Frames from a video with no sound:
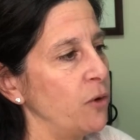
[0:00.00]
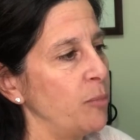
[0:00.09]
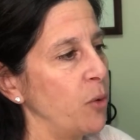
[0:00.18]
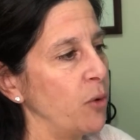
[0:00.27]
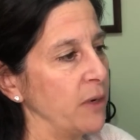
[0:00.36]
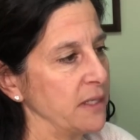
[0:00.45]

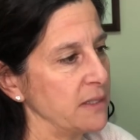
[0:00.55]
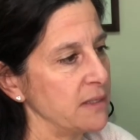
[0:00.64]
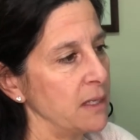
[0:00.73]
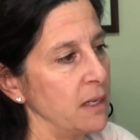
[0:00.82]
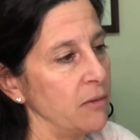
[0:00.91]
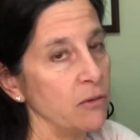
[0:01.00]
points.
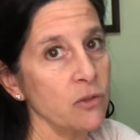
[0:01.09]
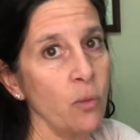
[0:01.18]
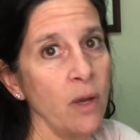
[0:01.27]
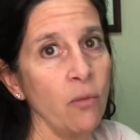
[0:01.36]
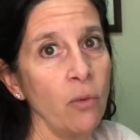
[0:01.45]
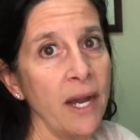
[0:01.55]
There's
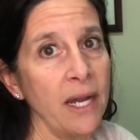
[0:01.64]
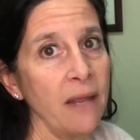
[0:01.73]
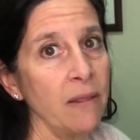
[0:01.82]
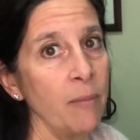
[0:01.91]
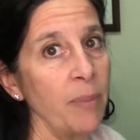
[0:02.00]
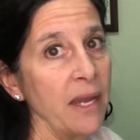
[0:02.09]
one right at
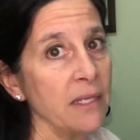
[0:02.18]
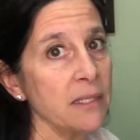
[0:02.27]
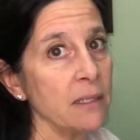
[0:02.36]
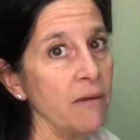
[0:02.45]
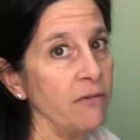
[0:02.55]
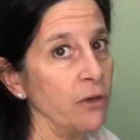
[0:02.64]
the base
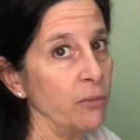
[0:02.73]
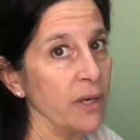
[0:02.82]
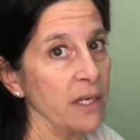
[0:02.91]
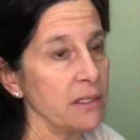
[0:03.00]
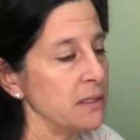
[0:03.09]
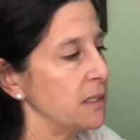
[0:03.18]
of your
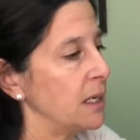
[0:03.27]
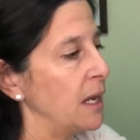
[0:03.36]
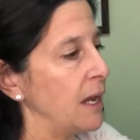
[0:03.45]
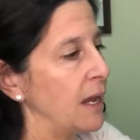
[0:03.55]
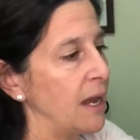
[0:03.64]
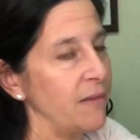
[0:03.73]
wrist.
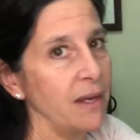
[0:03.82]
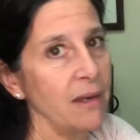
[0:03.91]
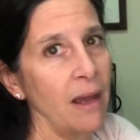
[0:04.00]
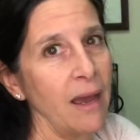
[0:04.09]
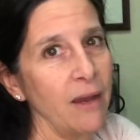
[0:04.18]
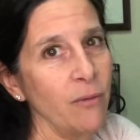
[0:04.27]
And then
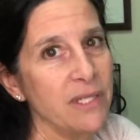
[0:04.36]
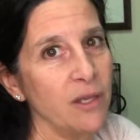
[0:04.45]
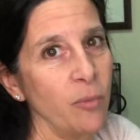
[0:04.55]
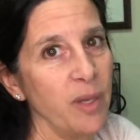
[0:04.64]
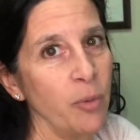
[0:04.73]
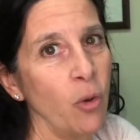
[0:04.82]
I always tell
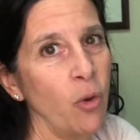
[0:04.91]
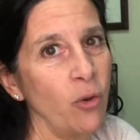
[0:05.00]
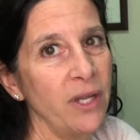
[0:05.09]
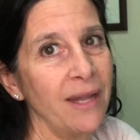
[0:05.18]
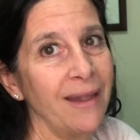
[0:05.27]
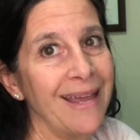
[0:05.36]
people, hold
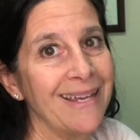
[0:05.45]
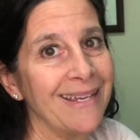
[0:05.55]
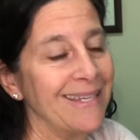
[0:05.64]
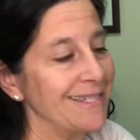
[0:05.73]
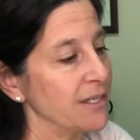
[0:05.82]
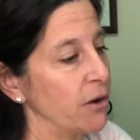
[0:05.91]
it like a
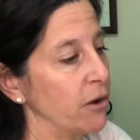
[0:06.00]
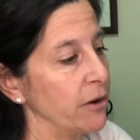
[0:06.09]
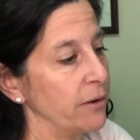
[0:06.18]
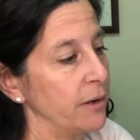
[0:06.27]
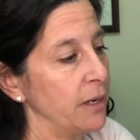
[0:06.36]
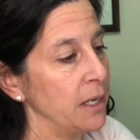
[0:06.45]

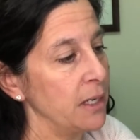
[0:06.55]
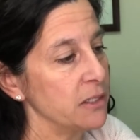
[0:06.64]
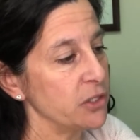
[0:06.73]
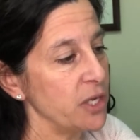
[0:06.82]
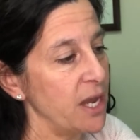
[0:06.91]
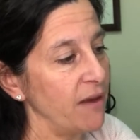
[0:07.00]
guitar.
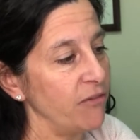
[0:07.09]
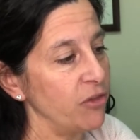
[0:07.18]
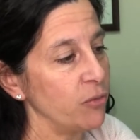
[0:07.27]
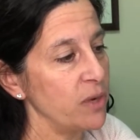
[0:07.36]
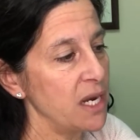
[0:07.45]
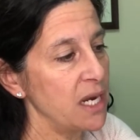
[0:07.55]
So you have
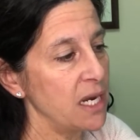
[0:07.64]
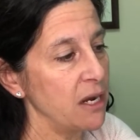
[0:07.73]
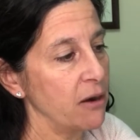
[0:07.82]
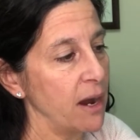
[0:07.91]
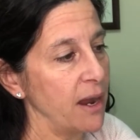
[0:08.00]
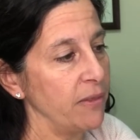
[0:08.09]
3
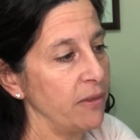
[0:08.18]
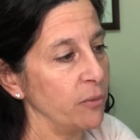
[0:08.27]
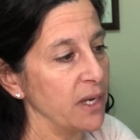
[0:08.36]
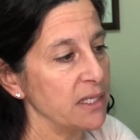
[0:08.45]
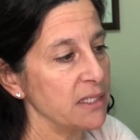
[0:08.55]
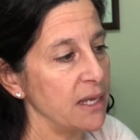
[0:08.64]
here on the
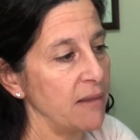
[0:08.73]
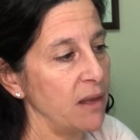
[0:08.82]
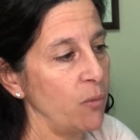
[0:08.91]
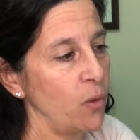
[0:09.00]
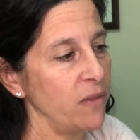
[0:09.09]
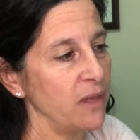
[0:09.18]
wrist, and then
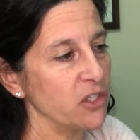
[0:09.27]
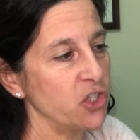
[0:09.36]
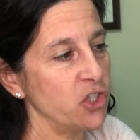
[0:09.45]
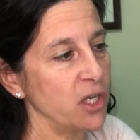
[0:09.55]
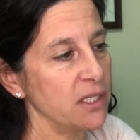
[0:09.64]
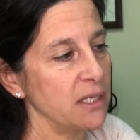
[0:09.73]
one that's
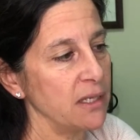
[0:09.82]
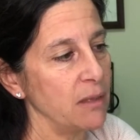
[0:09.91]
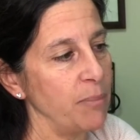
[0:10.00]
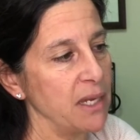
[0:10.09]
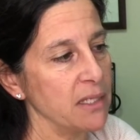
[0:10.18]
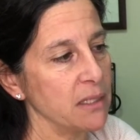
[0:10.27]
just at the
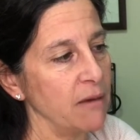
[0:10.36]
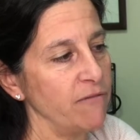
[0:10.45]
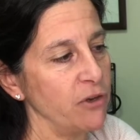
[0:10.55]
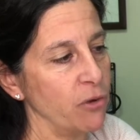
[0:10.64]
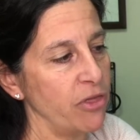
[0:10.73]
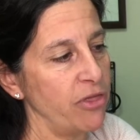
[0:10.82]
base of
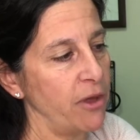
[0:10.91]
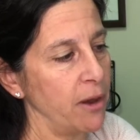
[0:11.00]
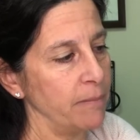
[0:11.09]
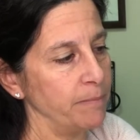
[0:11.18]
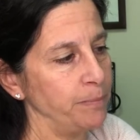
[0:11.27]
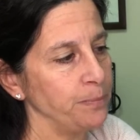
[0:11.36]
your thumb.